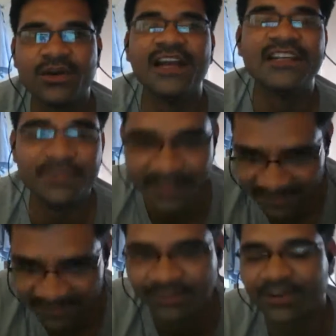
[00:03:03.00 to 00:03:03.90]
who
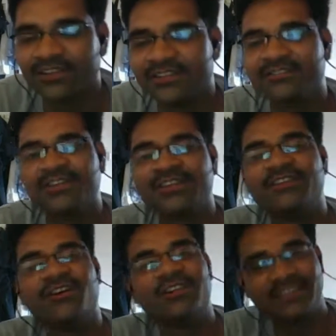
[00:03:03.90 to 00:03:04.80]
guides me
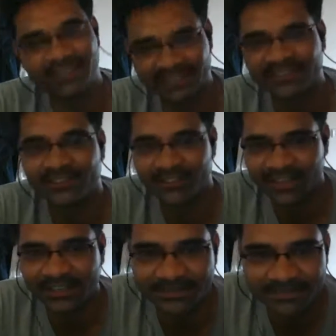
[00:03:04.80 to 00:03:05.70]
all these things.
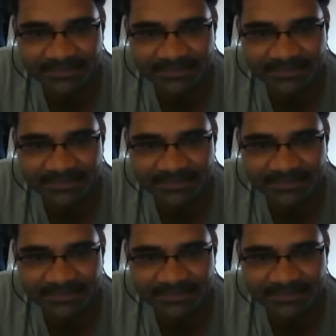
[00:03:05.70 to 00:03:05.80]
Okay.